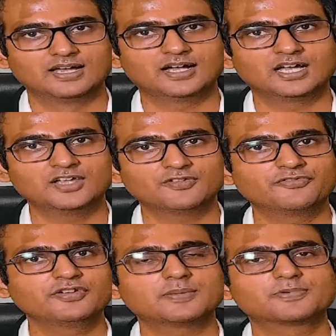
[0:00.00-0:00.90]
Uh, if,
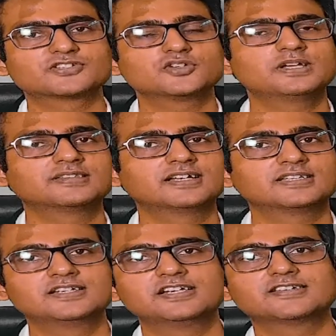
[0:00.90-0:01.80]
if we are presuming
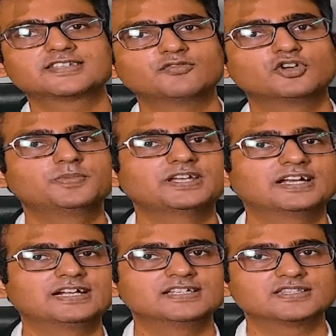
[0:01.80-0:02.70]
that the NEET exam would be
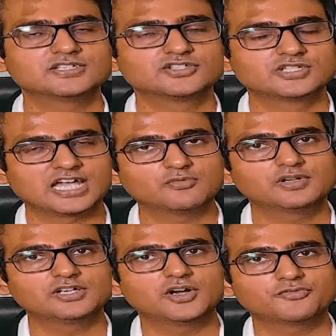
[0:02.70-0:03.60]
held in the
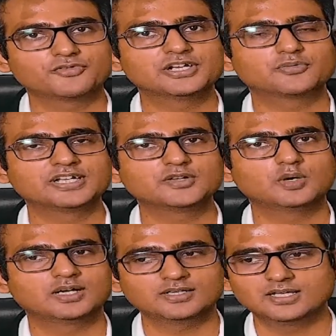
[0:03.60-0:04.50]
January of twenty
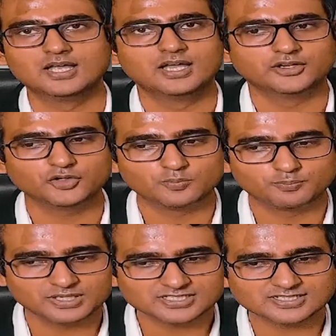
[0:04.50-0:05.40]
twenty-one, you
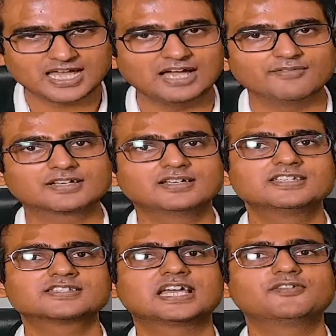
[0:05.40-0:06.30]
must have at
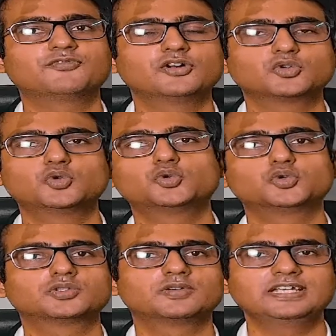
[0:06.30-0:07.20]
least time for two
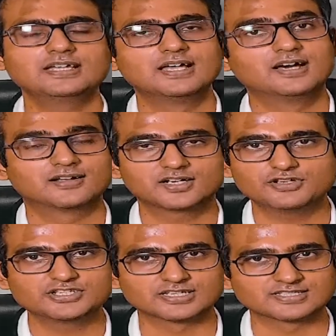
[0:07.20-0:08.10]
to three
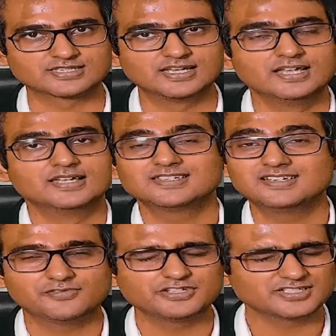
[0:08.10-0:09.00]
revisions. See,
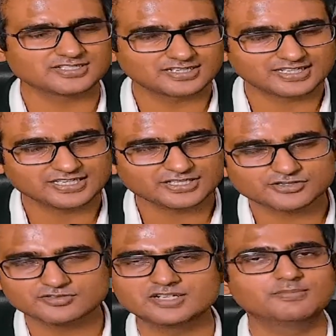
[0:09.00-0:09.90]
revisions are
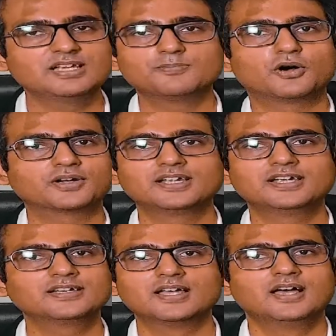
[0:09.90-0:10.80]
extremely
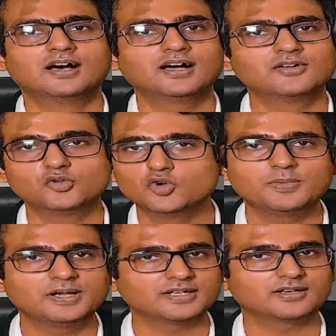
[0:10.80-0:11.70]
important. Uh, no
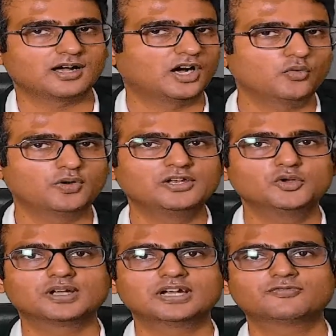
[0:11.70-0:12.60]
matter how well
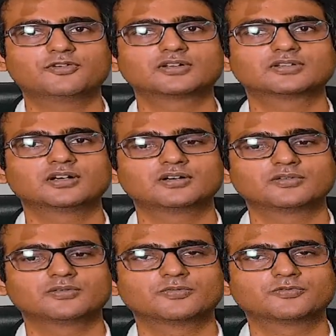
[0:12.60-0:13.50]
you read for,
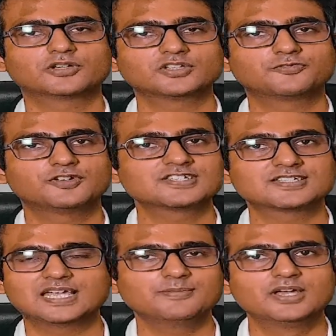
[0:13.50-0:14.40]
uh, for the
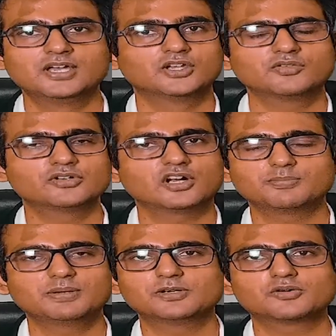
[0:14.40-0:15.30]
first time, you would
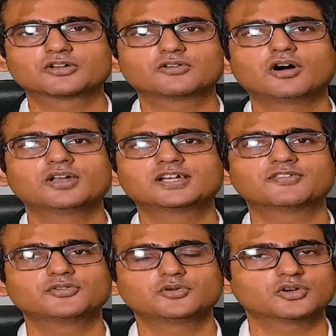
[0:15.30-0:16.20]
not be able to recall it
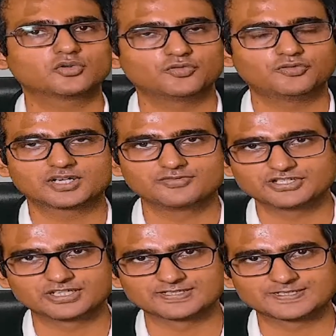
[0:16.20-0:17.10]
if you do not go for
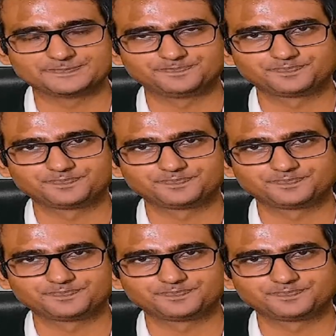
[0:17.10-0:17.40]
revisions.